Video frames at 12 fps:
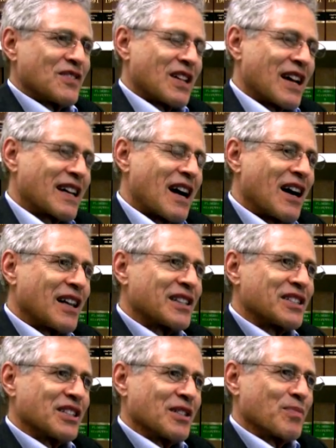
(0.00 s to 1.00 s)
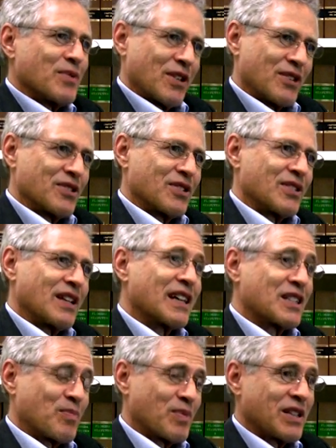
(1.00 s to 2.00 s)
psychology approach
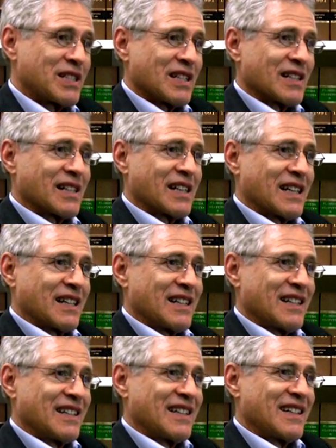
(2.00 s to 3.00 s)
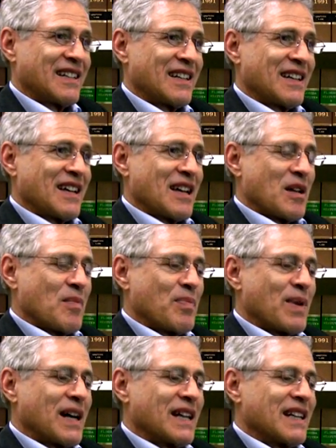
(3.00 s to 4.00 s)
explicitly,
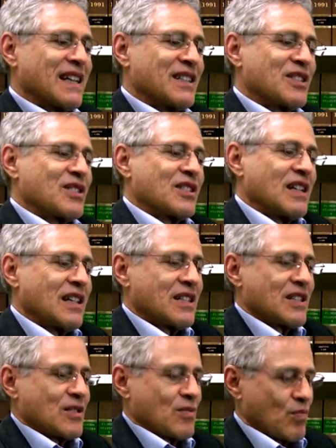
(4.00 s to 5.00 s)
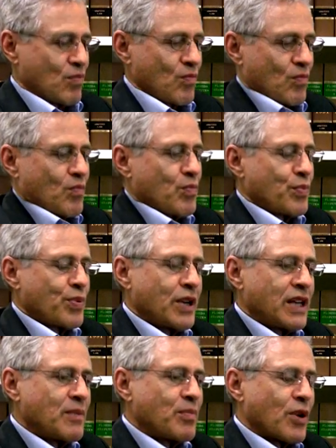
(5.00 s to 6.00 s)
but it's
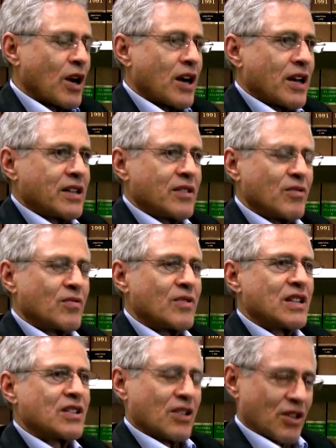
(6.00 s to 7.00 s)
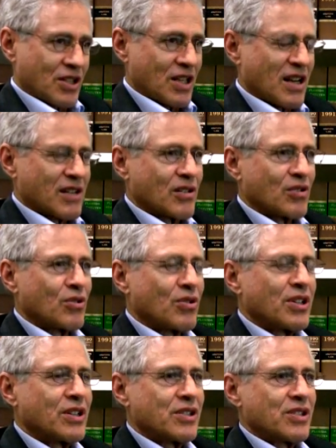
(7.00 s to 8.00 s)
pretty broad research on
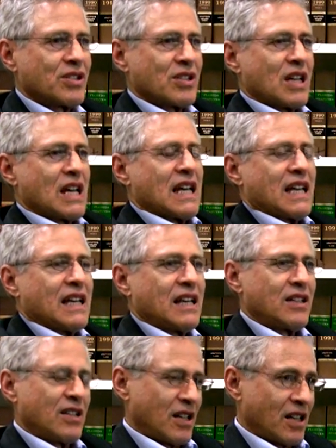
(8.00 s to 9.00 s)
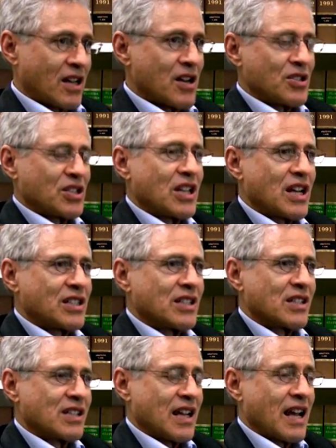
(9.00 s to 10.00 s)
lawyers in the
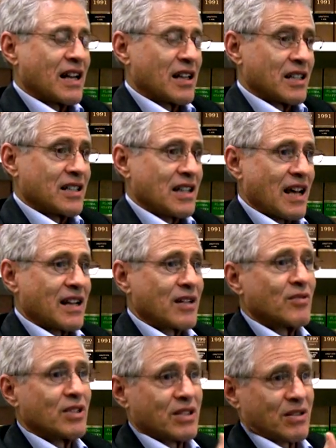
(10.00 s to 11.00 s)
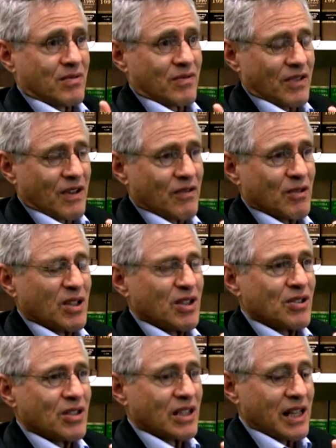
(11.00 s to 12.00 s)
negotiation setting, which for everyone
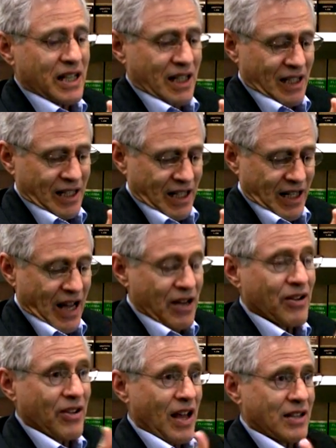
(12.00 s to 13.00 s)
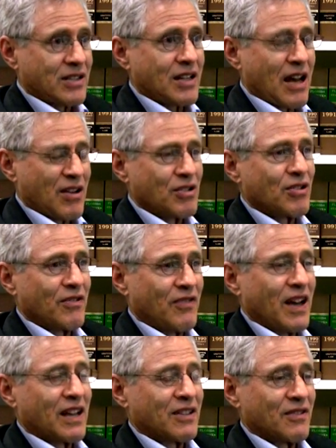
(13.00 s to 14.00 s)
who's a litigator, that's how you're
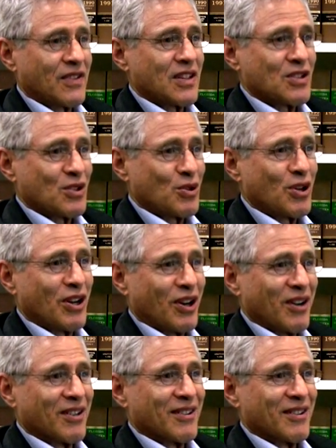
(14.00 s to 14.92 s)
effective as a lawyer.